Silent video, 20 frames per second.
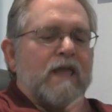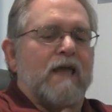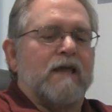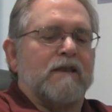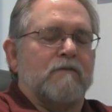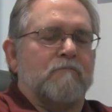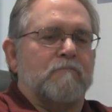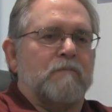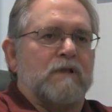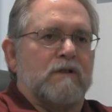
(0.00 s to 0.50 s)
we
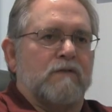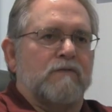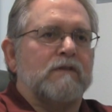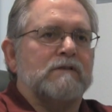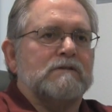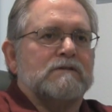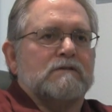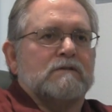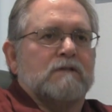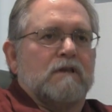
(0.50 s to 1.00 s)
had to build
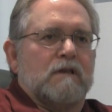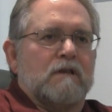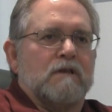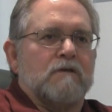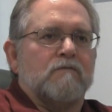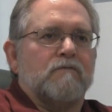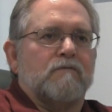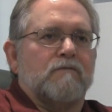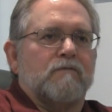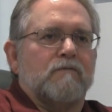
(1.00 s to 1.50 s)
this
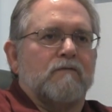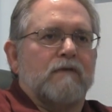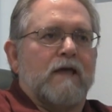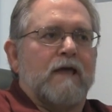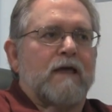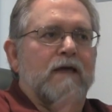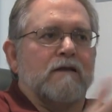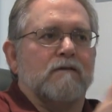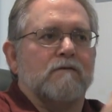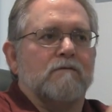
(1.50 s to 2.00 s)
cliff,
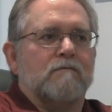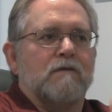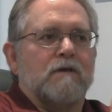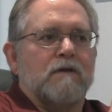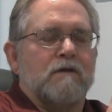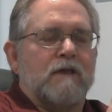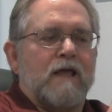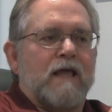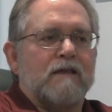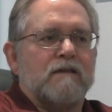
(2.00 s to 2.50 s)
and
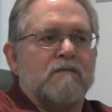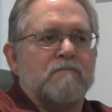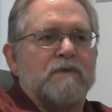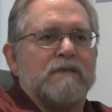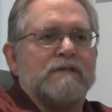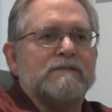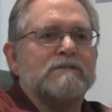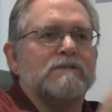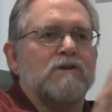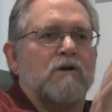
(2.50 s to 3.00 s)
it had to
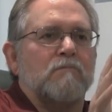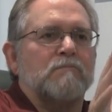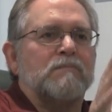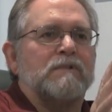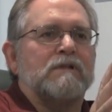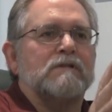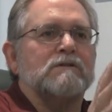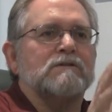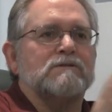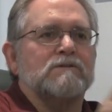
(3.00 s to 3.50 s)
be
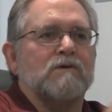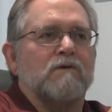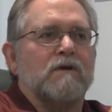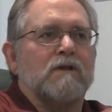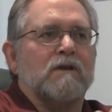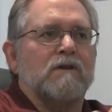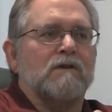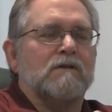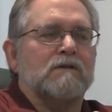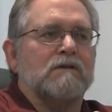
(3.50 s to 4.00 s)
sculpted so
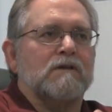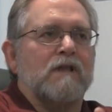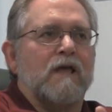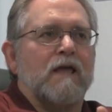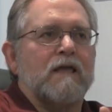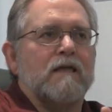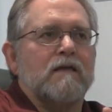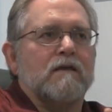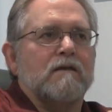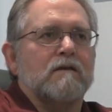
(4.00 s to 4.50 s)
it looked
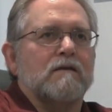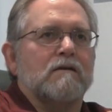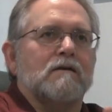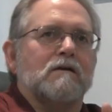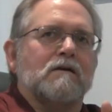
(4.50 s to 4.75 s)
like